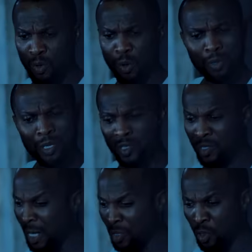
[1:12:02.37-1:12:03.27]
Oh, please,
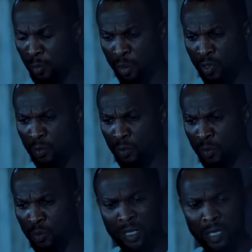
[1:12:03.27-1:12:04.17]
that is not
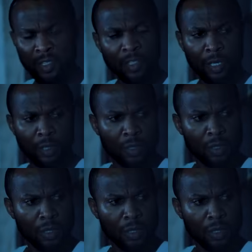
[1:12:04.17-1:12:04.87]
possible. What are you saying?